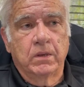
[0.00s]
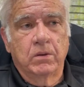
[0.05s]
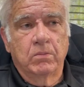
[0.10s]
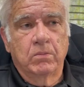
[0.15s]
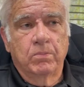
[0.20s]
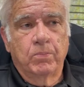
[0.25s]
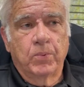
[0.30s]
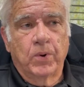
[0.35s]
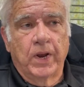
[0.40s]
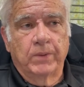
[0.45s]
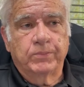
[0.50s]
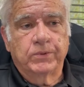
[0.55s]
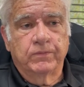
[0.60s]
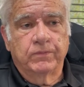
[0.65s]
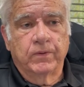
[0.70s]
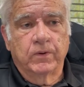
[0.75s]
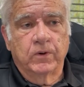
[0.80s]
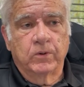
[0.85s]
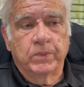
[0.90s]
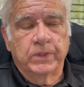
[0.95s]
you perhaps have
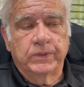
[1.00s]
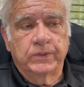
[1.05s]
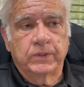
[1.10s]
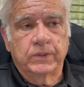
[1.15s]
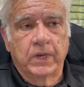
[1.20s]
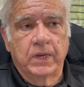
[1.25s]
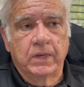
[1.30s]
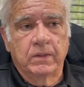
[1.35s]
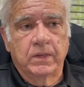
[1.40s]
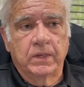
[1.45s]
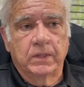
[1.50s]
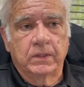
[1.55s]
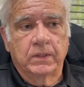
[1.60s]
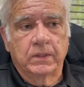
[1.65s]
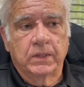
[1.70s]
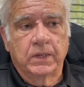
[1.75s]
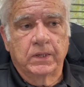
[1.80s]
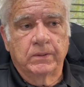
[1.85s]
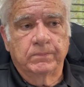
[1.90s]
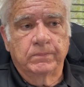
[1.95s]
heard me say that
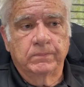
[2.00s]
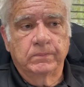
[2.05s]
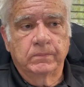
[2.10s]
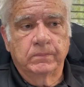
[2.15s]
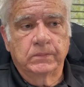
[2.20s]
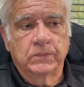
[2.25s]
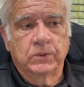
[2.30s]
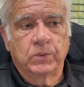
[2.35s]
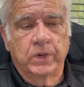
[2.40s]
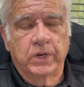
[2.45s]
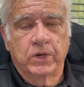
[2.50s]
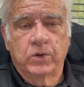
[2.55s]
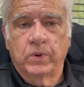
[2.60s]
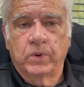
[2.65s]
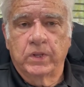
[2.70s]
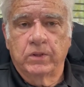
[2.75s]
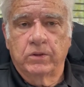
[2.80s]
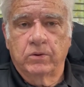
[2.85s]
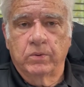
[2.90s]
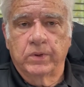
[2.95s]

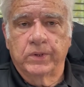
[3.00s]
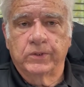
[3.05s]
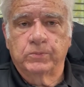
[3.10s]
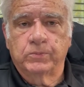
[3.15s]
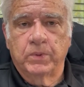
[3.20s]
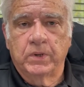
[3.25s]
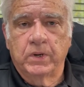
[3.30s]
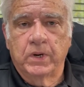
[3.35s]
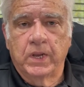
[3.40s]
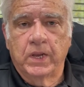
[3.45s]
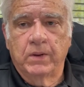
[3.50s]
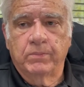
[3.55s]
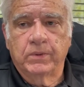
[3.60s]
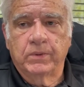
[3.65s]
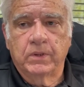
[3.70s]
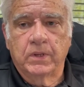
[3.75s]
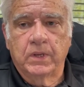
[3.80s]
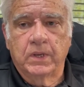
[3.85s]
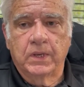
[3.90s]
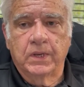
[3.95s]
2023 has been named
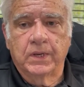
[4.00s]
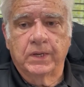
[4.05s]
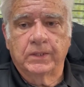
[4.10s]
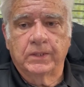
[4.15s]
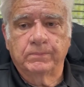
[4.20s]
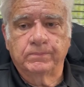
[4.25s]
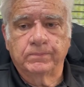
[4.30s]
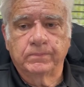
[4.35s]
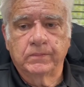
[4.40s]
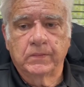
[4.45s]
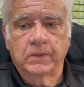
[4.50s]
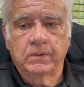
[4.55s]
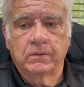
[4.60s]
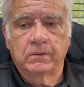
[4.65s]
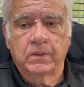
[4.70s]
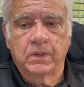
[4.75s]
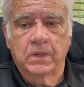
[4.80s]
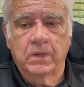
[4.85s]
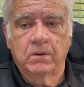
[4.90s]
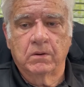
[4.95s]
the
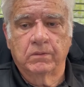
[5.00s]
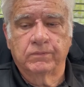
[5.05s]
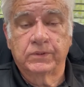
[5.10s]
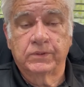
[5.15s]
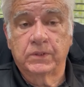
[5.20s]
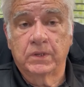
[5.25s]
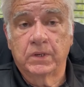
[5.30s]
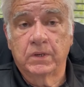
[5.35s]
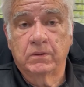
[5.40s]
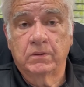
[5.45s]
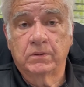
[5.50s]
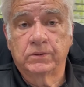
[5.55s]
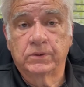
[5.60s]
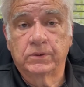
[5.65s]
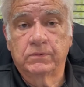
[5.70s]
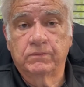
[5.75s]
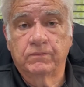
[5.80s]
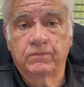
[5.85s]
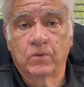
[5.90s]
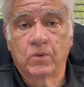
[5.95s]
year of
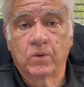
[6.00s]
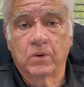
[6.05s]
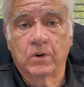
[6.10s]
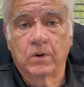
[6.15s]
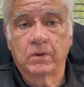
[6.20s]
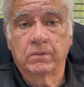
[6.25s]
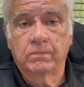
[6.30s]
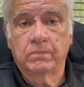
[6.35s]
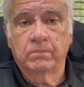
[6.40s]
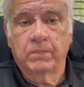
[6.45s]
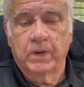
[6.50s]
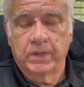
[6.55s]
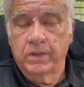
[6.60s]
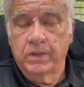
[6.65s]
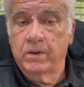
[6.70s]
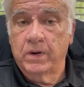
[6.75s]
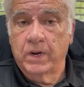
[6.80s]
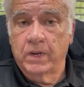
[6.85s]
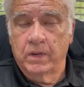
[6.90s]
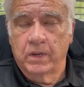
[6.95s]
skills by
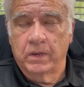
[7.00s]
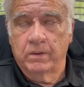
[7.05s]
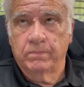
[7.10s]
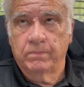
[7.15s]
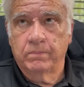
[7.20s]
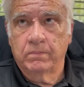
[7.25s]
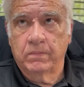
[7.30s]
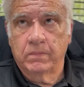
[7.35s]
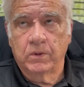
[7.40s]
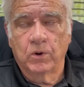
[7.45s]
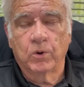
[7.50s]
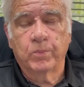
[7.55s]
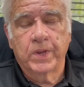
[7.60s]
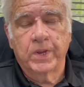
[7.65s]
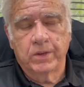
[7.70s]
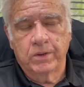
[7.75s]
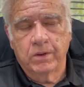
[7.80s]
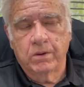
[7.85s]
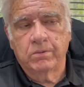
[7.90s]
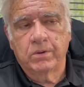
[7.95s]
the
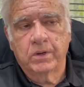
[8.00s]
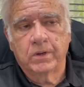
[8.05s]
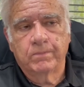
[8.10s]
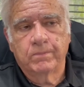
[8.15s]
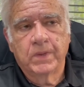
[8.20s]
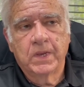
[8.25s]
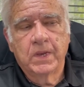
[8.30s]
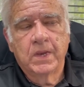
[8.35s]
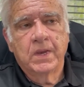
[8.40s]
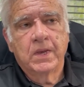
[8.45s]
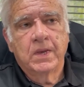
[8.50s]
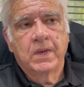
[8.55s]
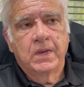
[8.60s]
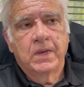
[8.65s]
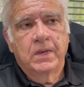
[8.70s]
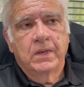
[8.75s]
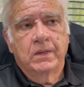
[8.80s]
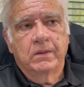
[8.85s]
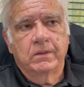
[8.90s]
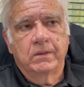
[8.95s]
European Union.
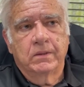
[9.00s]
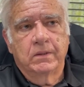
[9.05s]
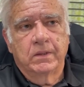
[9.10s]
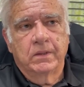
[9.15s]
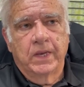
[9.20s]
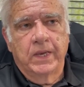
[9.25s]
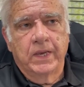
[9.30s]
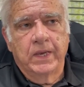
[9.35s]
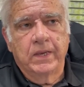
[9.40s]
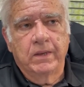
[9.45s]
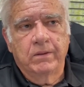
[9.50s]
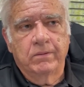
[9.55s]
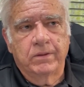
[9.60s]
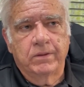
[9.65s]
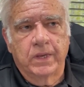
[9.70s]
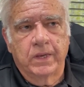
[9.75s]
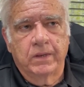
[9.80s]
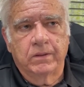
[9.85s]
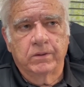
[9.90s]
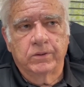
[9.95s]
They
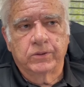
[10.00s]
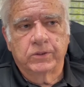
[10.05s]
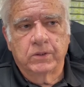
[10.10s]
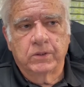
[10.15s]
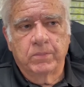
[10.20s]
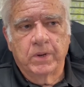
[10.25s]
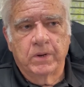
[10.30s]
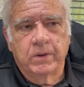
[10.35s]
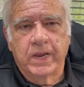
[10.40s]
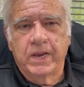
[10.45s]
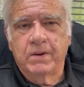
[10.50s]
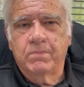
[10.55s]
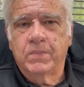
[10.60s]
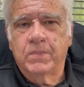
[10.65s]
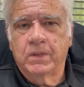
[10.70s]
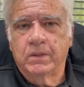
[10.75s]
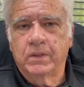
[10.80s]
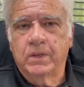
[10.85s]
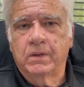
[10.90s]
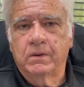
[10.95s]
think there's about 8
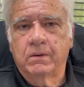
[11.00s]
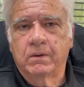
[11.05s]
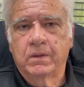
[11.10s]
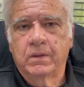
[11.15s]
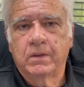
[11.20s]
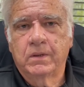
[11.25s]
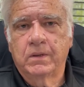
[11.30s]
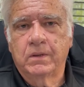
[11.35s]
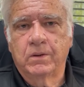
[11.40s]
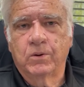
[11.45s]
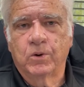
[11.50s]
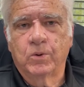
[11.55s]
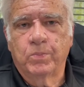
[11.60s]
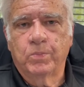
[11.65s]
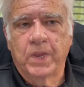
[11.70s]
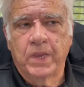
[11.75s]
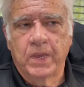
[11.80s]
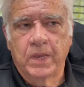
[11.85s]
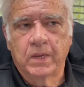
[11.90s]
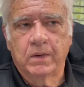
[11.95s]
million
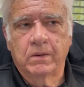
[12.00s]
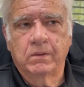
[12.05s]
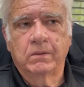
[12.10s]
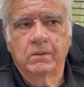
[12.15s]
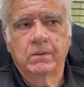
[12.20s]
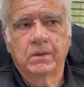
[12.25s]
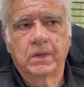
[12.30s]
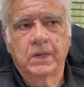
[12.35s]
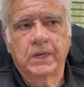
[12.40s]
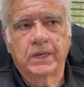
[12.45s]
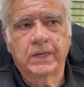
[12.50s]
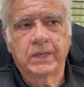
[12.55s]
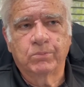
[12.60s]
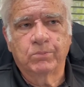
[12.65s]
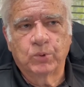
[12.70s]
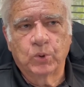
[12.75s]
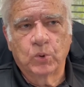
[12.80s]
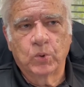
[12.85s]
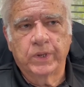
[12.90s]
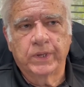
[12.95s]
European
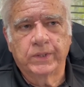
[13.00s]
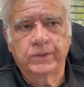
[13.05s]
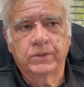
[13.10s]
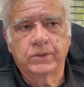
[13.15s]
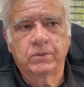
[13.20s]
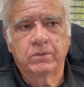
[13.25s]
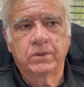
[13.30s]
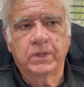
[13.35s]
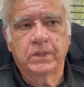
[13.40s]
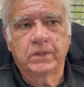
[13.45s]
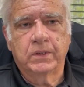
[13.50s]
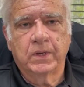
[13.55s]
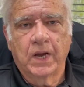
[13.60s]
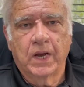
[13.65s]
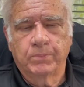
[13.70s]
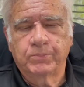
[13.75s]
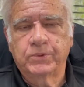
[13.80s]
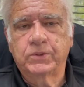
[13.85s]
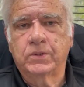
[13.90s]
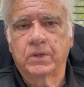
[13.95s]
employees who need to
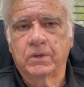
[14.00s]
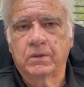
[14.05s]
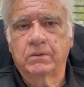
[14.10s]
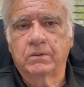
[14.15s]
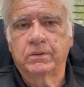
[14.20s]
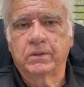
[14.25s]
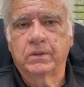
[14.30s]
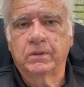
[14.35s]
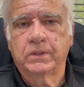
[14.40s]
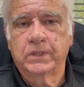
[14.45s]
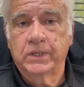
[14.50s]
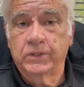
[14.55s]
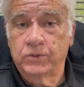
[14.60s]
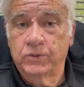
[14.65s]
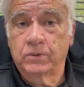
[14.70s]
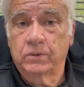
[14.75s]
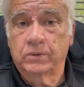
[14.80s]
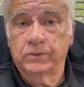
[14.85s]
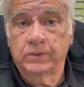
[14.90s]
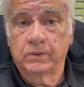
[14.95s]
upskill their
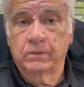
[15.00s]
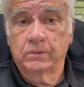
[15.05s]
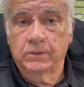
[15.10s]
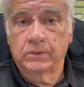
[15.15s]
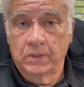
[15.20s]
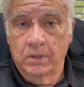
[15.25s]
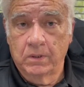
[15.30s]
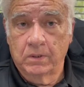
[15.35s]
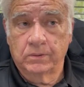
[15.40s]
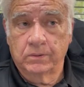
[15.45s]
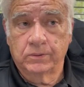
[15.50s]
digital skills.